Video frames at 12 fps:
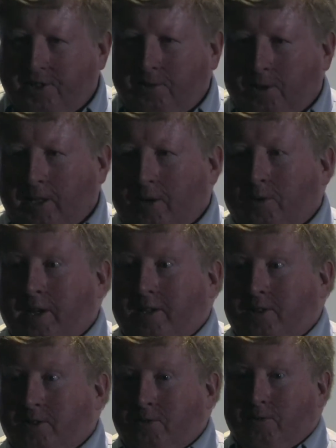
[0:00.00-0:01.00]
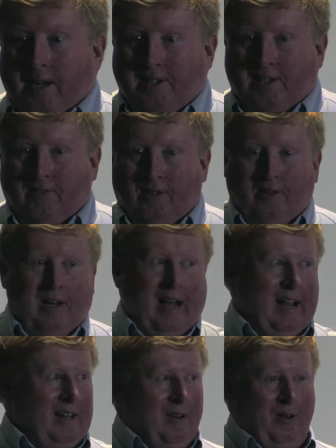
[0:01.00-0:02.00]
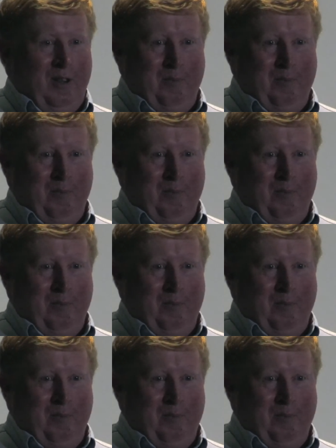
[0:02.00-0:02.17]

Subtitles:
who only want to do Rec 709 on the